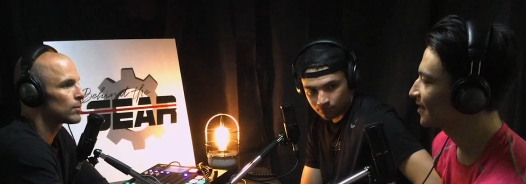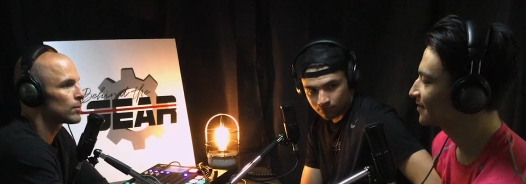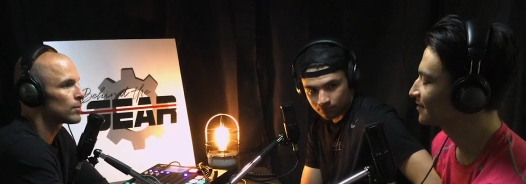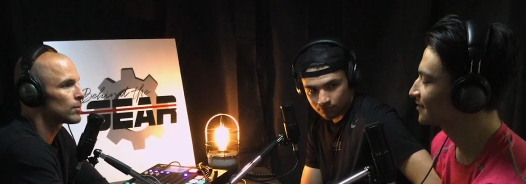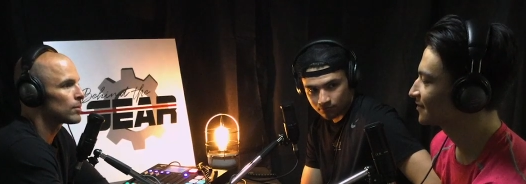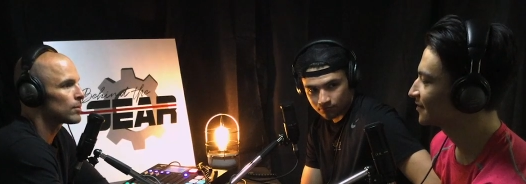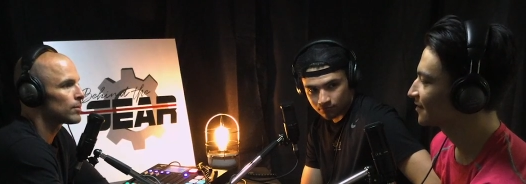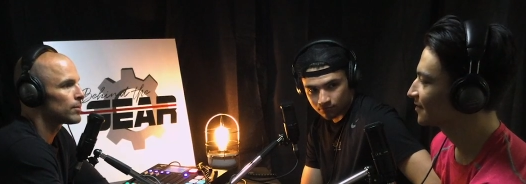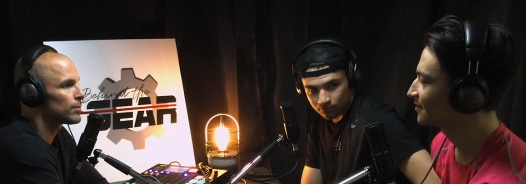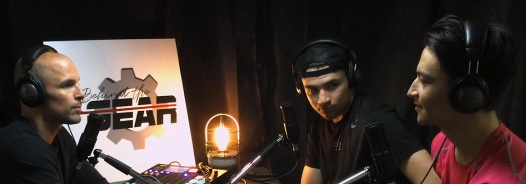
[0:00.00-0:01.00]
Speaker 1: that uh,
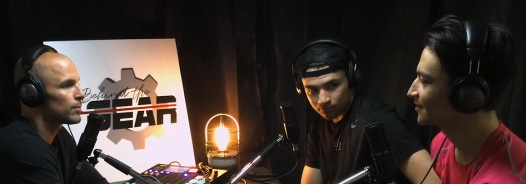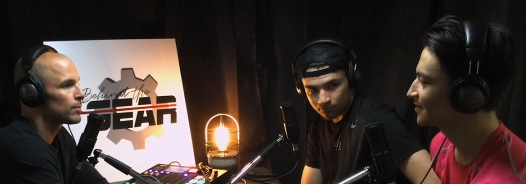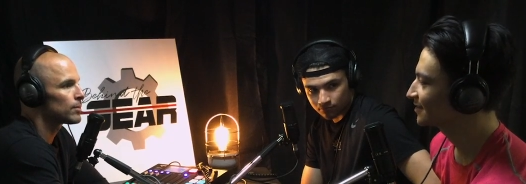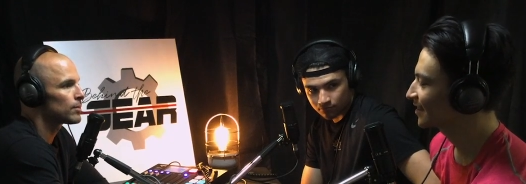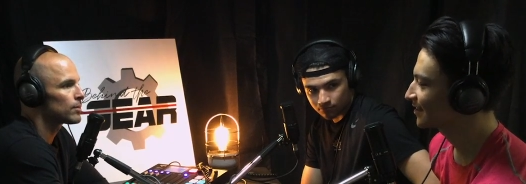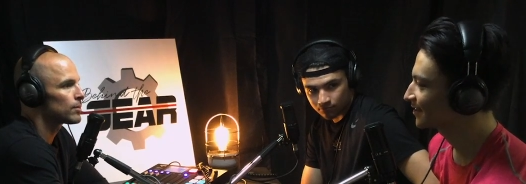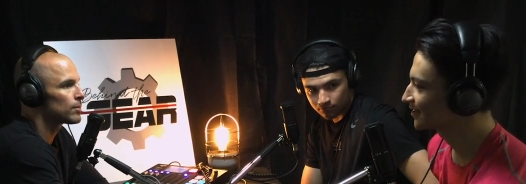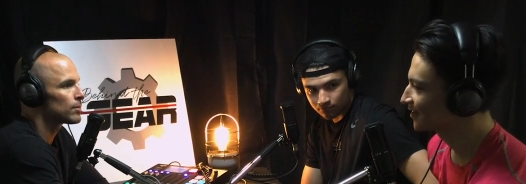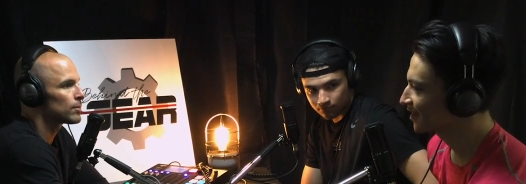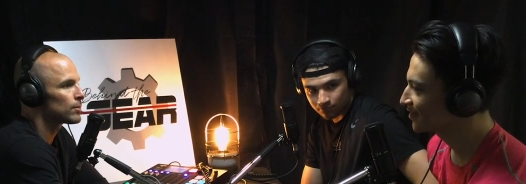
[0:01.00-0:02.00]
he's like,
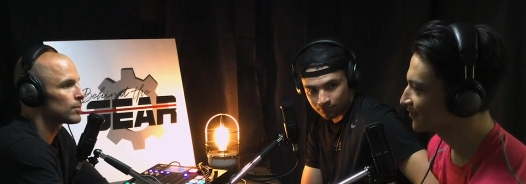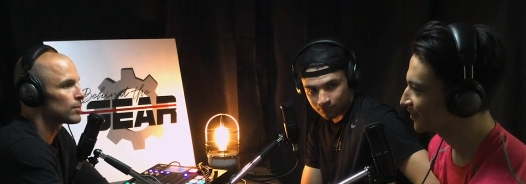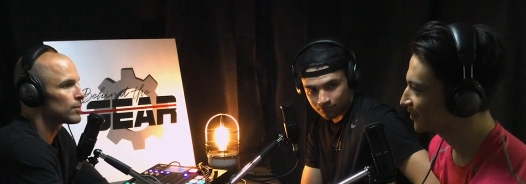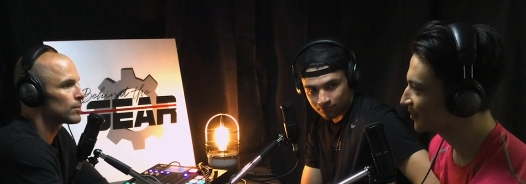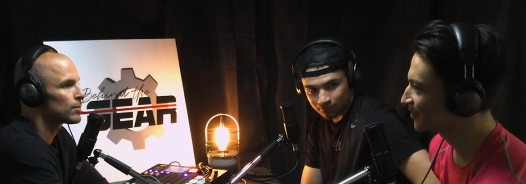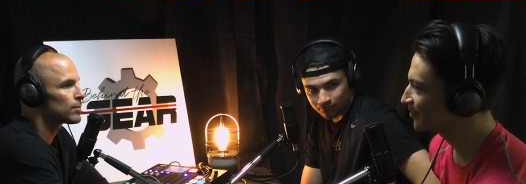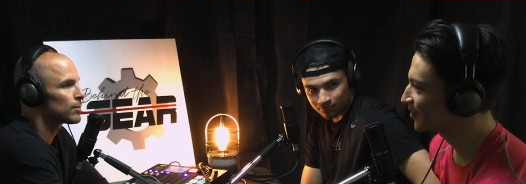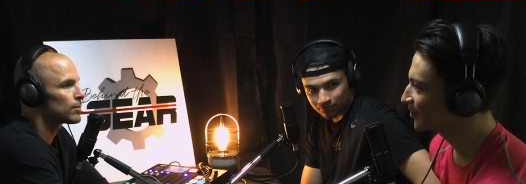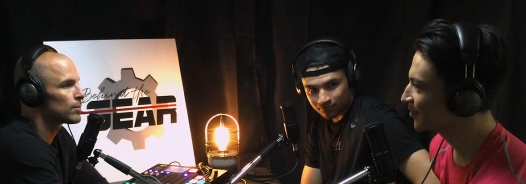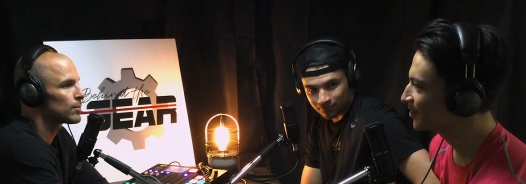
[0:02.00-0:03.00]
"How do you feel
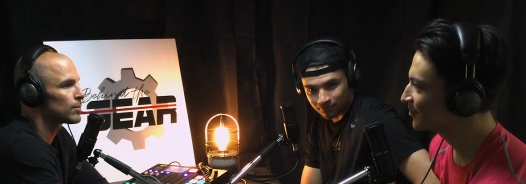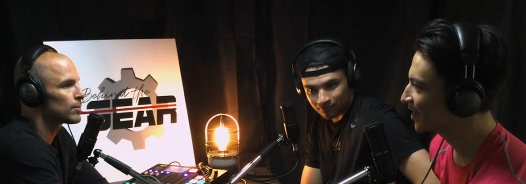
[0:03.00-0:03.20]
about going to